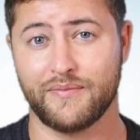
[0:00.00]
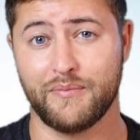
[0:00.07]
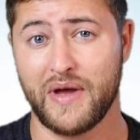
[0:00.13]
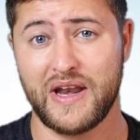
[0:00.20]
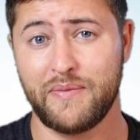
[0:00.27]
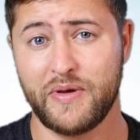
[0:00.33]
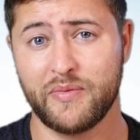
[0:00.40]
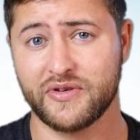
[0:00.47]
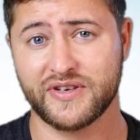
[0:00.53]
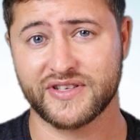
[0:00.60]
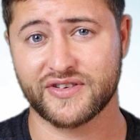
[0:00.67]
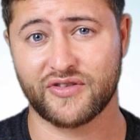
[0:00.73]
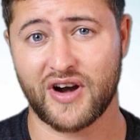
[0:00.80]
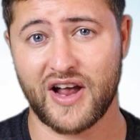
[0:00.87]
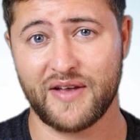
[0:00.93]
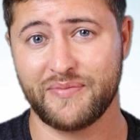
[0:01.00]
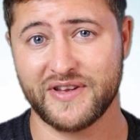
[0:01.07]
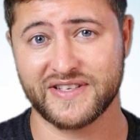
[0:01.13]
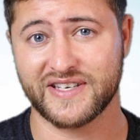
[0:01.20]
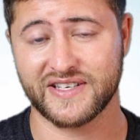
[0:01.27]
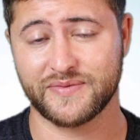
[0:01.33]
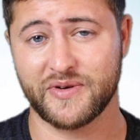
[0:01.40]
Many people describe
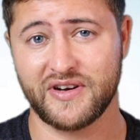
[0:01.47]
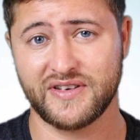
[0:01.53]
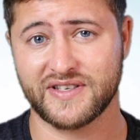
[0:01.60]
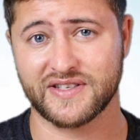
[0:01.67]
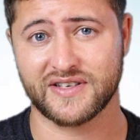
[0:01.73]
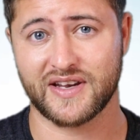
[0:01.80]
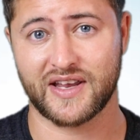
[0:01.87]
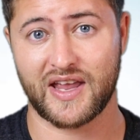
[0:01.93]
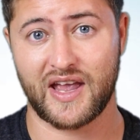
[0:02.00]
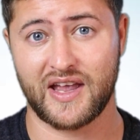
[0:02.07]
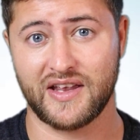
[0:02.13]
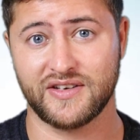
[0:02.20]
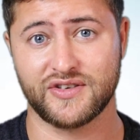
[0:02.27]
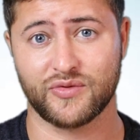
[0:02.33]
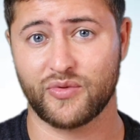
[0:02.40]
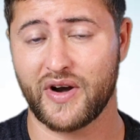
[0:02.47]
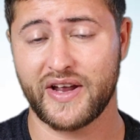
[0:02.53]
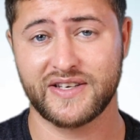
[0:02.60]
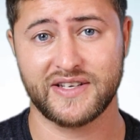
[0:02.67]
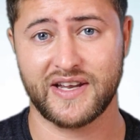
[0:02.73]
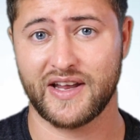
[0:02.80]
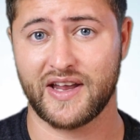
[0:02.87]
this experience as like a
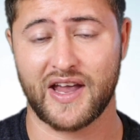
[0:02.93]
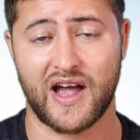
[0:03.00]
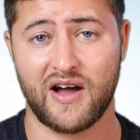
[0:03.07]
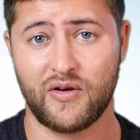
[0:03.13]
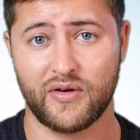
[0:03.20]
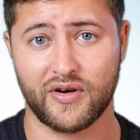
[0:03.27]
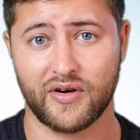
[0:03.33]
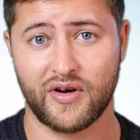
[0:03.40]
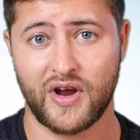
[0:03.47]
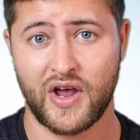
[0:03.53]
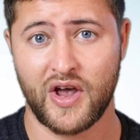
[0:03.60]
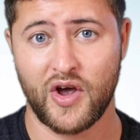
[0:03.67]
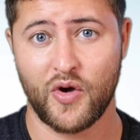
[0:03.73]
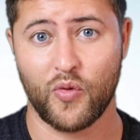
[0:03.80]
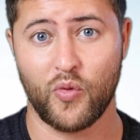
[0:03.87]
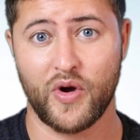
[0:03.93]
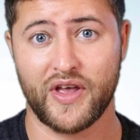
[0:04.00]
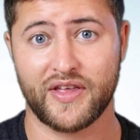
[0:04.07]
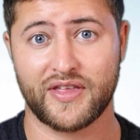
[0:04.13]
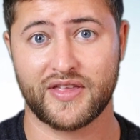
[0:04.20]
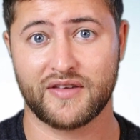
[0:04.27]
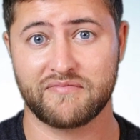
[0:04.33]
direct encounter
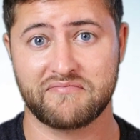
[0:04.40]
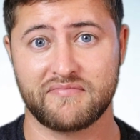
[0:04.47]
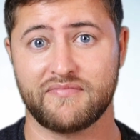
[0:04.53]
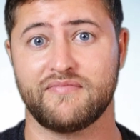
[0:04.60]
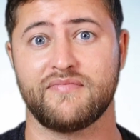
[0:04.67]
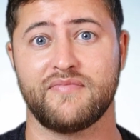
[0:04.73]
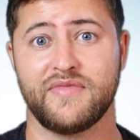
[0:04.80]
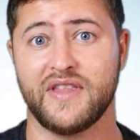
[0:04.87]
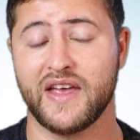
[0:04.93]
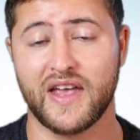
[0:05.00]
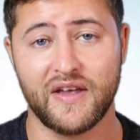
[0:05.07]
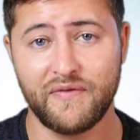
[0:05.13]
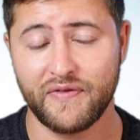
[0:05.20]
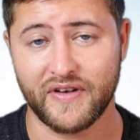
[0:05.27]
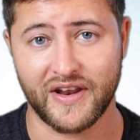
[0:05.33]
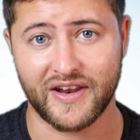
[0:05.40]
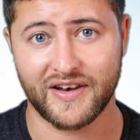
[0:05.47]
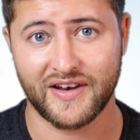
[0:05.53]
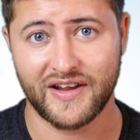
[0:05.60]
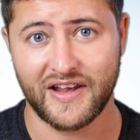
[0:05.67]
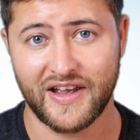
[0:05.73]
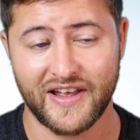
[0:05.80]
with the infinite.
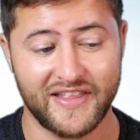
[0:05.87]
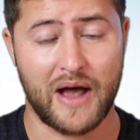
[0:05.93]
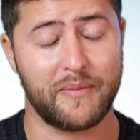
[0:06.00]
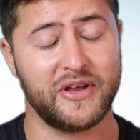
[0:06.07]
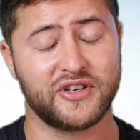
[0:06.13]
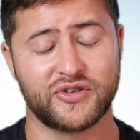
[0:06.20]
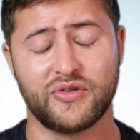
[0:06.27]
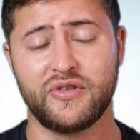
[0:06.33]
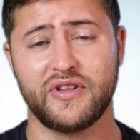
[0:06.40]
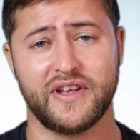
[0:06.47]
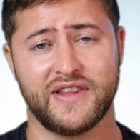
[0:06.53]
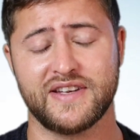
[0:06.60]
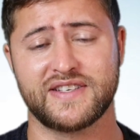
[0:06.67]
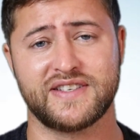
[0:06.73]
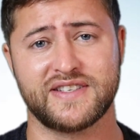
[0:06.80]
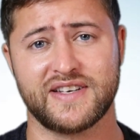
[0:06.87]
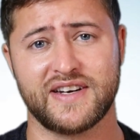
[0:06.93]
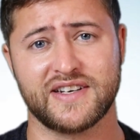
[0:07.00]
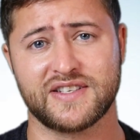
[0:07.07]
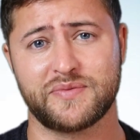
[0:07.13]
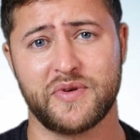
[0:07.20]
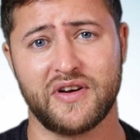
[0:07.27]
I mean, truly, this is an
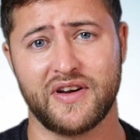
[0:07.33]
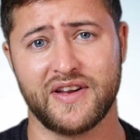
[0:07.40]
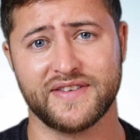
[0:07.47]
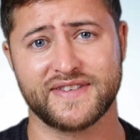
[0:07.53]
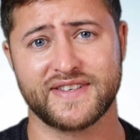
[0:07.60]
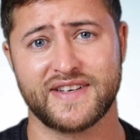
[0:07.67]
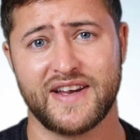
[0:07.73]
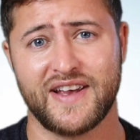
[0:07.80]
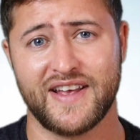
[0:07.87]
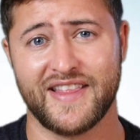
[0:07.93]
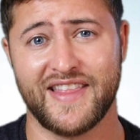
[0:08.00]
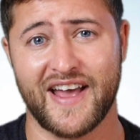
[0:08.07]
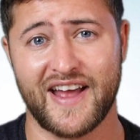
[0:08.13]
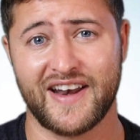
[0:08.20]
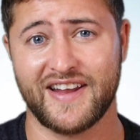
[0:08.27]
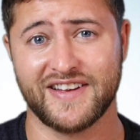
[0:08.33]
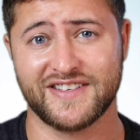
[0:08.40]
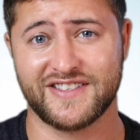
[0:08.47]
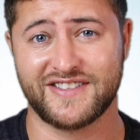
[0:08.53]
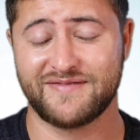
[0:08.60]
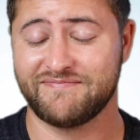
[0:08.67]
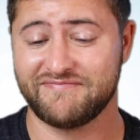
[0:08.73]
experience that
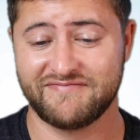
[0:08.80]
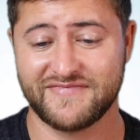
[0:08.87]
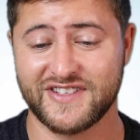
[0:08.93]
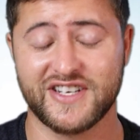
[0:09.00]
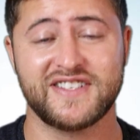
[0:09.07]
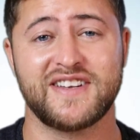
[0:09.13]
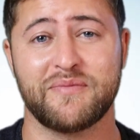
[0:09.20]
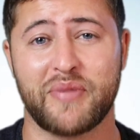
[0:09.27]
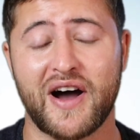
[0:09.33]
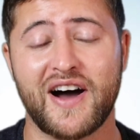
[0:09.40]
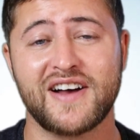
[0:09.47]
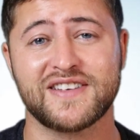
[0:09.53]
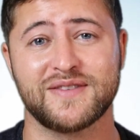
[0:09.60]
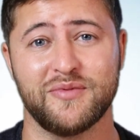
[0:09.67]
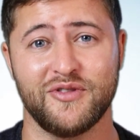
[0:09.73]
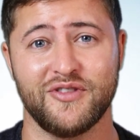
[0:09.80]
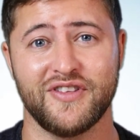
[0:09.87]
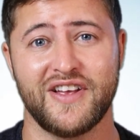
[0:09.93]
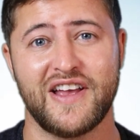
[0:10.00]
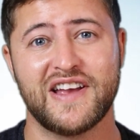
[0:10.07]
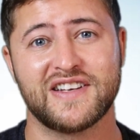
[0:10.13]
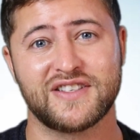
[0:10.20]
is just
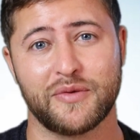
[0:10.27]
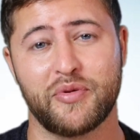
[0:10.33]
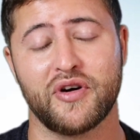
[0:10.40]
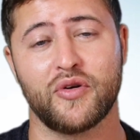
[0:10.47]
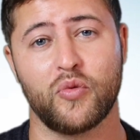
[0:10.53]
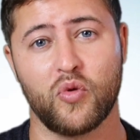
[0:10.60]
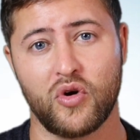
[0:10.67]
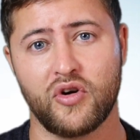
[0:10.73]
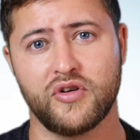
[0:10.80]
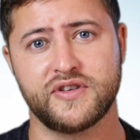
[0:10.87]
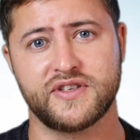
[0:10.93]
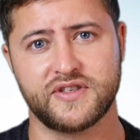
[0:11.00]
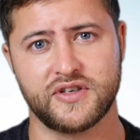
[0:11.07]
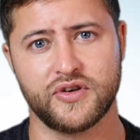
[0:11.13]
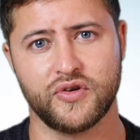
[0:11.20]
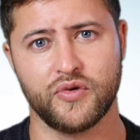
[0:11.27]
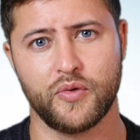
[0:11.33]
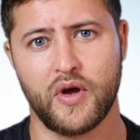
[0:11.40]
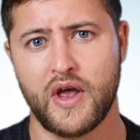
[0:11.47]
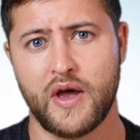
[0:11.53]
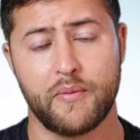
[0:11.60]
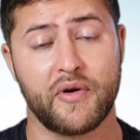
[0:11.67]
impossible to put words
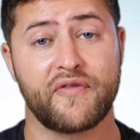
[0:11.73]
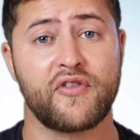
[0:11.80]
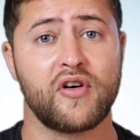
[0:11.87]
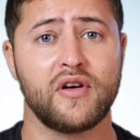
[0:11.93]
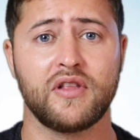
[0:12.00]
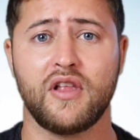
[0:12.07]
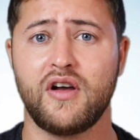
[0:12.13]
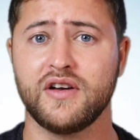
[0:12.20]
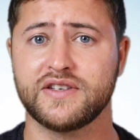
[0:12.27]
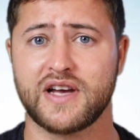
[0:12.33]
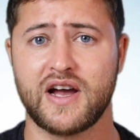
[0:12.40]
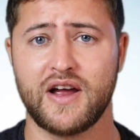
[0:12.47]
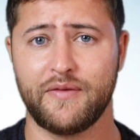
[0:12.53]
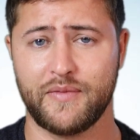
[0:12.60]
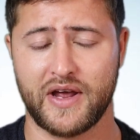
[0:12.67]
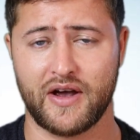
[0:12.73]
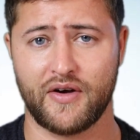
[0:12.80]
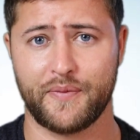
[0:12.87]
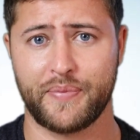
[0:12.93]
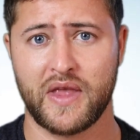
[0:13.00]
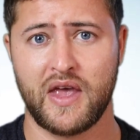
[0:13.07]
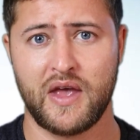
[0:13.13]
to, but for a long time
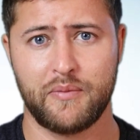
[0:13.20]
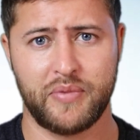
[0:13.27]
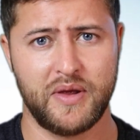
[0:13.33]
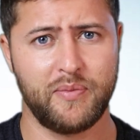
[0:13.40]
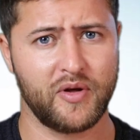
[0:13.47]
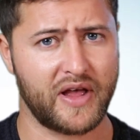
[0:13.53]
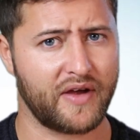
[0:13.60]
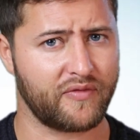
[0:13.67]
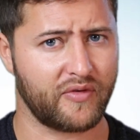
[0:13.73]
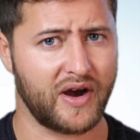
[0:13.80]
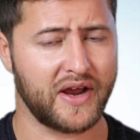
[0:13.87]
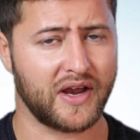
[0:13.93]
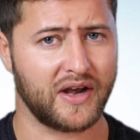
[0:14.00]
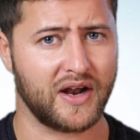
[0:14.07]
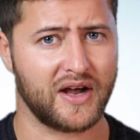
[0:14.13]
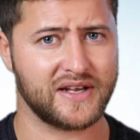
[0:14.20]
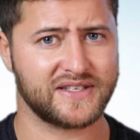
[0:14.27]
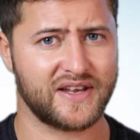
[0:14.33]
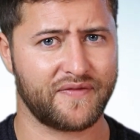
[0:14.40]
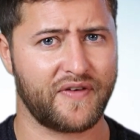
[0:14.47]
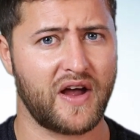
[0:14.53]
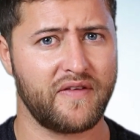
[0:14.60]
now, people have
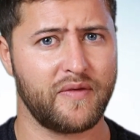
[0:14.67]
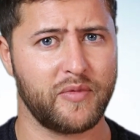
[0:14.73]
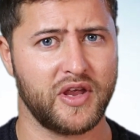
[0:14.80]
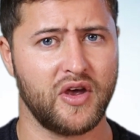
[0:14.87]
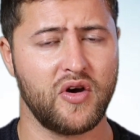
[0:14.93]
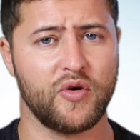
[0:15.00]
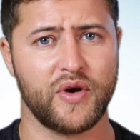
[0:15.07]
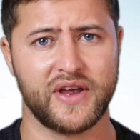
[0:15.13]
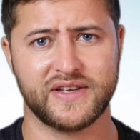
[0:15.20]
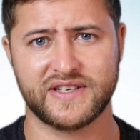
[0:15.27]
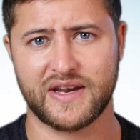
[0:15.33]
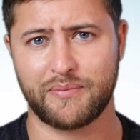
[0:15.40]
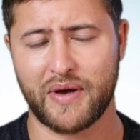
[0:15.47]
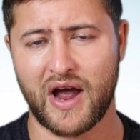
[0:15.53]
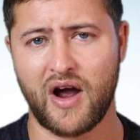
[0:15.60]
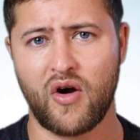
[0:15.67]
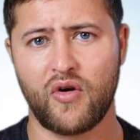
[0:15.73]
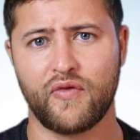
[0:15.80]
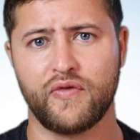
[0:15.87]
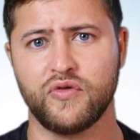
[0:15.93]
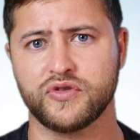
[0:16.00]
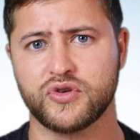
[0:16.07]
recognized that 5-MeO is a
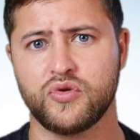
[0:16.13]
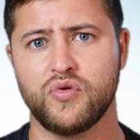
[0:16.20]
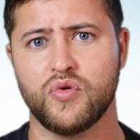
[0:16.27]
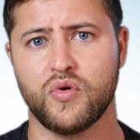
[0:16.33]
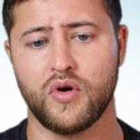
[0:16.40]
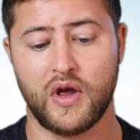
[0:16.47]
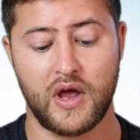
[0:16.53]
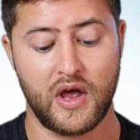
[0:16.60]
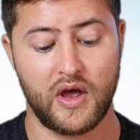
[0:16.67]
powerful tool